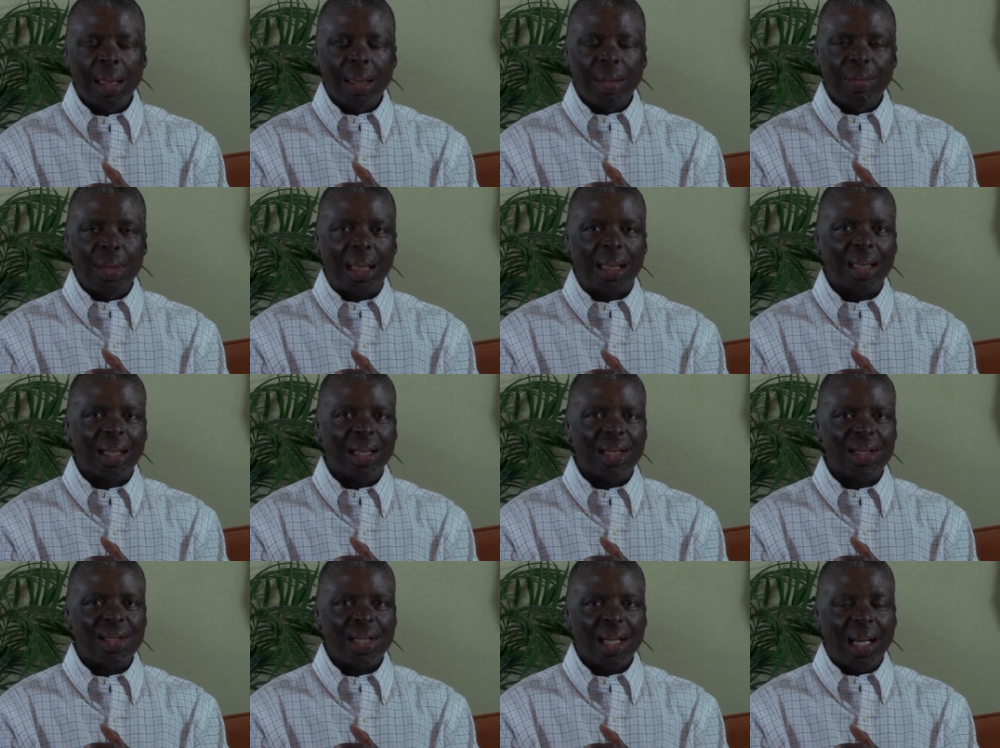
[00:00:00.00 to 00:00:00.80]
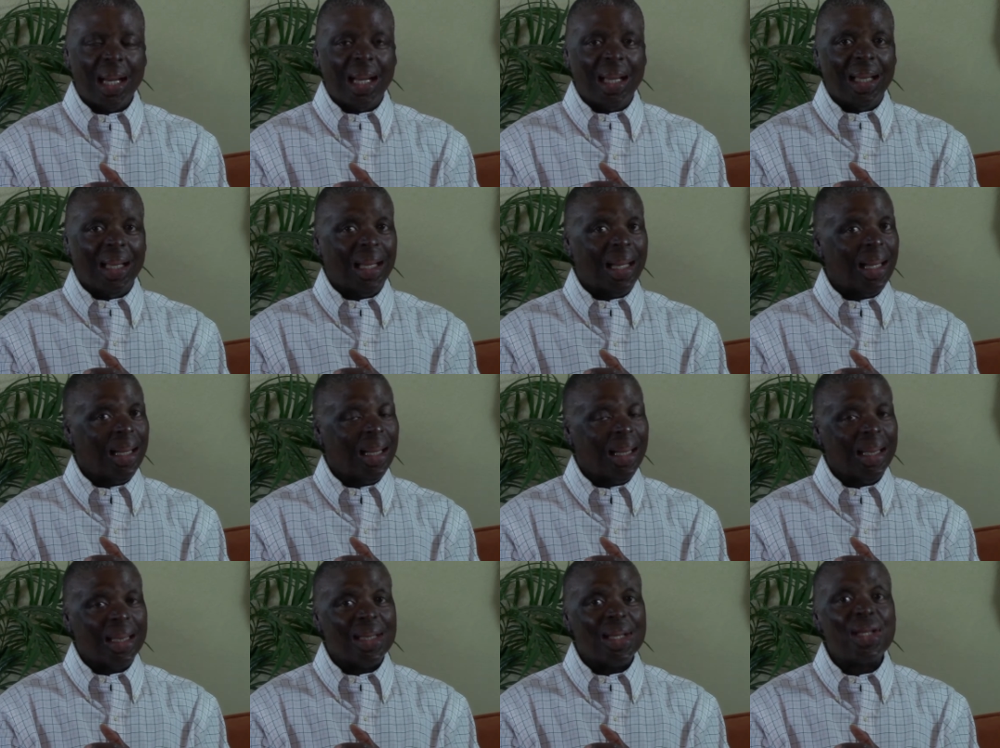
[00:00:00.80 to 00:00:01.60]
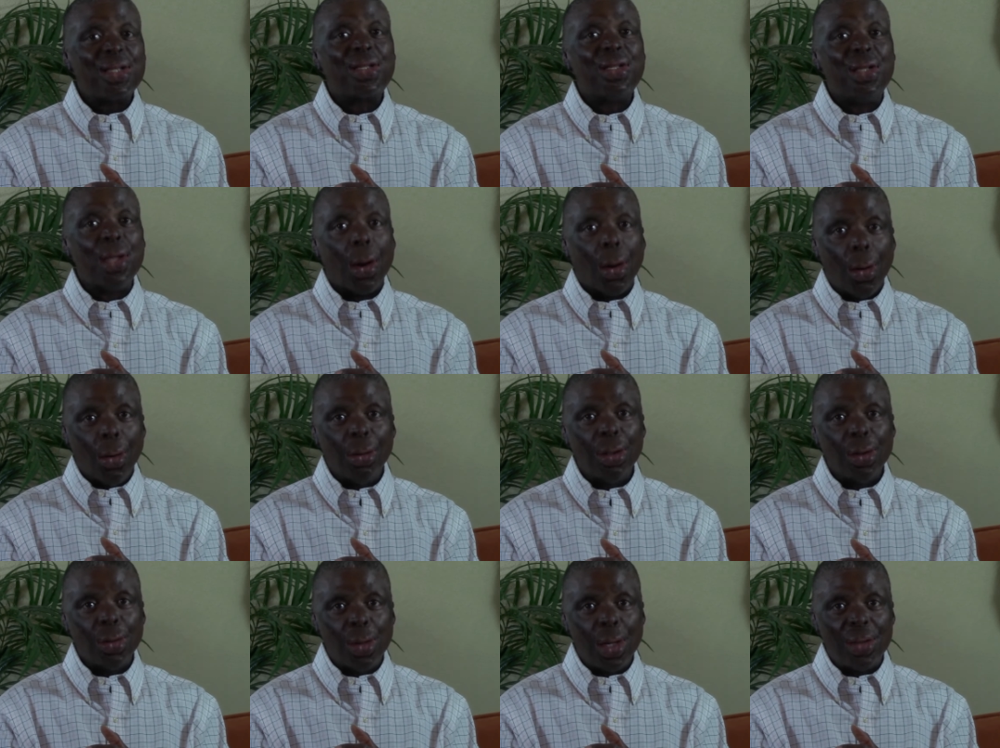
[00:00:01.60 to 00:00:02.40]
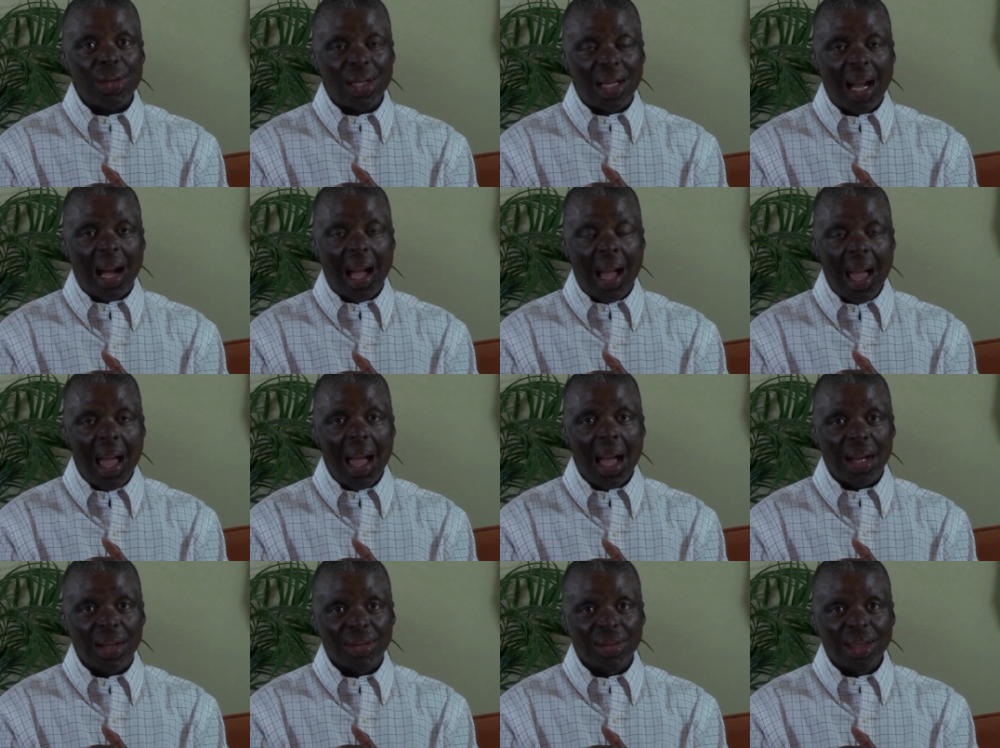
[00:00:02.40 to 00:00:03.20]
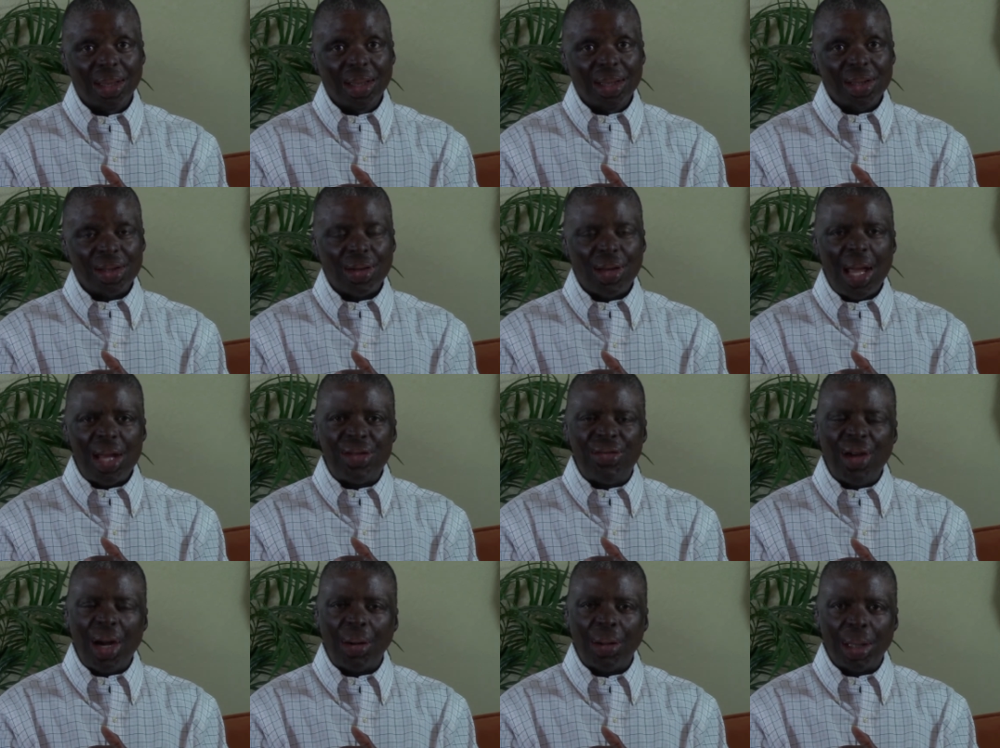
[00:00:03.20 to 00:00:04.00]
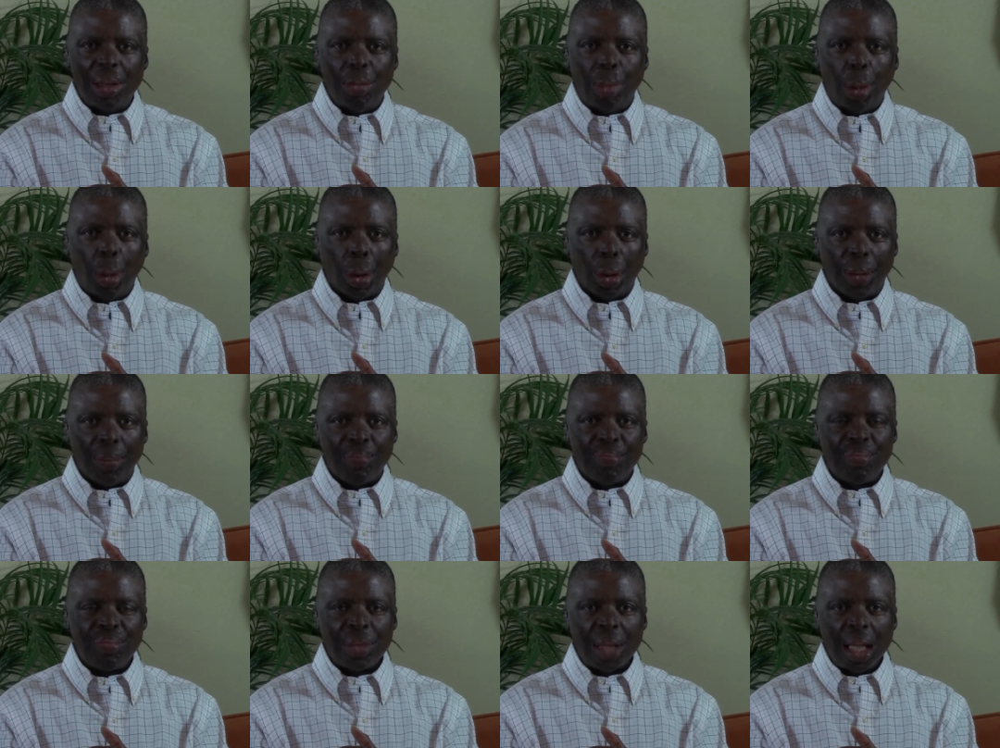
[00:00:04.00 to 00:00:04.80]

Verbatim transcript: because hey, this is the only one that I had. So that's very important.